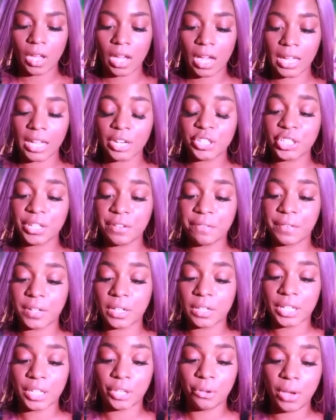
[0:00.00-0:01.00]
I actually
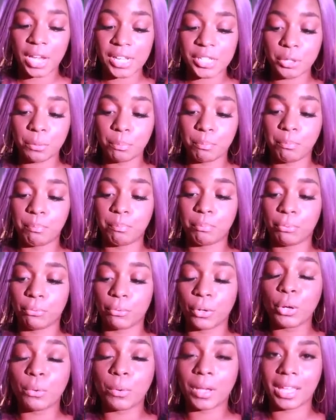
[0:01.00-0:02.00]
feel like you guys are
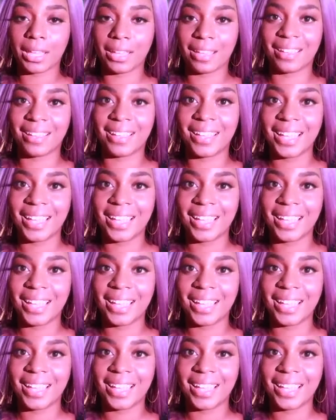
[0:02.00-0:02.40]
brewing,